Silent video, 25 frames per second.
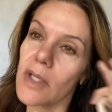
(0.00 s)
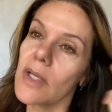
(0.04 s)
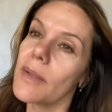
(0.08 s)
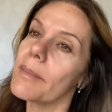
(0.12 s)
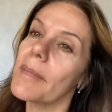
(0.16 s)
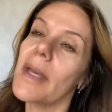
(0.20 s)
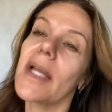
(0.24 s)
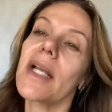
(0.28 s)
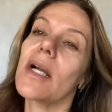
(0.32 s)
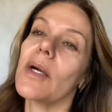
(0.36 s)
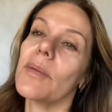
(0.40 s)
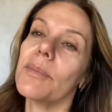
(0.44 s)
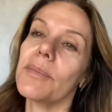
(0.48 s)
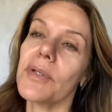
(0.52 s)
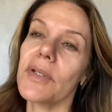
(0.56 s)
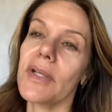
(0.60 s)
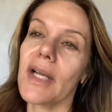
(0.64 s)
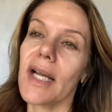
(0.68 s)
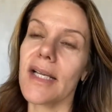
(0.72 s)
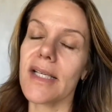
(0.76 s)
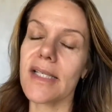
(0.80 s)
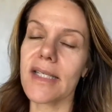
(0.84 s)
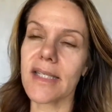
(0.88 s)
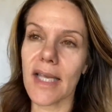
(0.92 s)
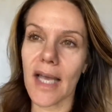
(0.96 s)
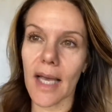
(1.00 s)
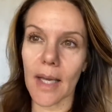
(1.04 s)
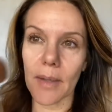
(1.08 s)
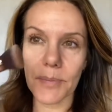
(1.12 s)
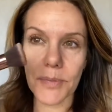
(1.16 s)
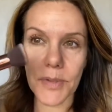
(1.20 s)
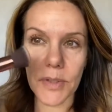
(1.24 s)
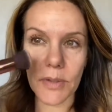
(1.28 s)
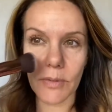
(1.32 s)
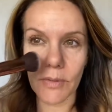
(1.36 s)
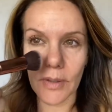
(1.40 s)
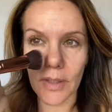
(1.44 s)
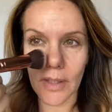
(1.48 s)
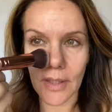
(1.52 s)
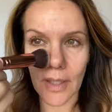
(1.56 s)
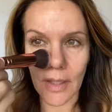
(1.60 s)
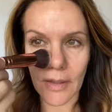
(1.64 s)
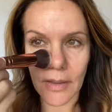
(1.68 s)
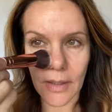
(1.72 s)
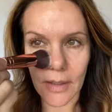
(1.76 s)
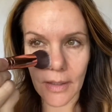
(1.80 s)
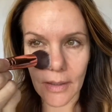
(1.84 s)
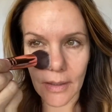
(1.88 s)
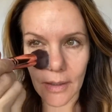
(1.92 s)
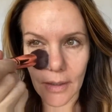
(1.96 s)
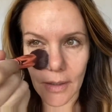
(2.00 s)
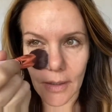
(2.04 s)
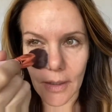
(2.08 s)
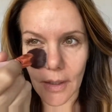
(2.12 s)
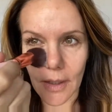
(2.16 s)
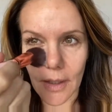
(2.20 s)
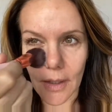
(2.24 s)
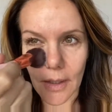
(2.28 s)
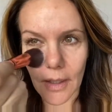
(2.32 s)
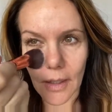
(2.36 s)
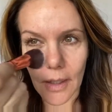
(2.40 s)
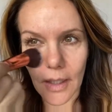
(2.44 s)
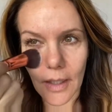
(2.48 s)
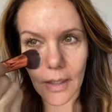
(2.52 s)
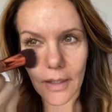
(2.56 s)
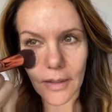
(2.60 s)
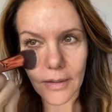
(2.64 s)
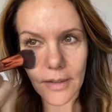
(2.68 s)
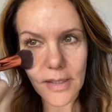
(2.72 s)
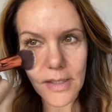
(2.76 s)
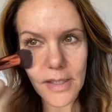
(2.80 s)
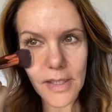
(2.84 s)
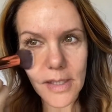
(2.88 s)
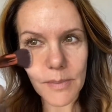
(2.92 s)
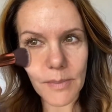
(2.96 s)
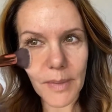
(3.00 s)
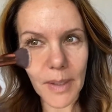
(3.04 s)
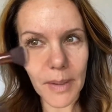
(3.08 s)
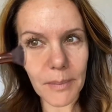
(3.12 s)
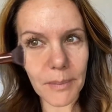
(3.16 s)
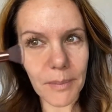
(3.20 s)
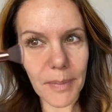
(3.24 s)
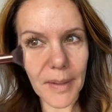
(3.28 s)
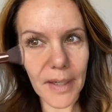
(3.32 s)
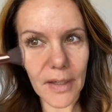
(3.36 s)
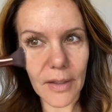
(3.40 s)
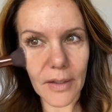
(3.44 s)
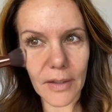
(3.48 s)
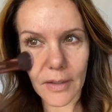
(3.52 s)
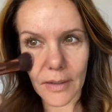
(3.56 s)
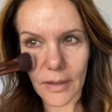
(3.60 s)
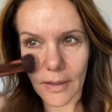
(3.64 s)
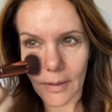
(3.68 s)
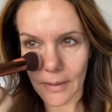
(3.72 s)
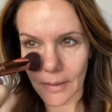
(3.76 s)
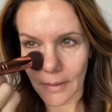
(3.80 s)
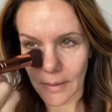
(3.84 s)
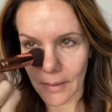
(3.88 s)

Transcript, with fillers: makeup, you guys, absolutely nothing. Uh, this is my bare,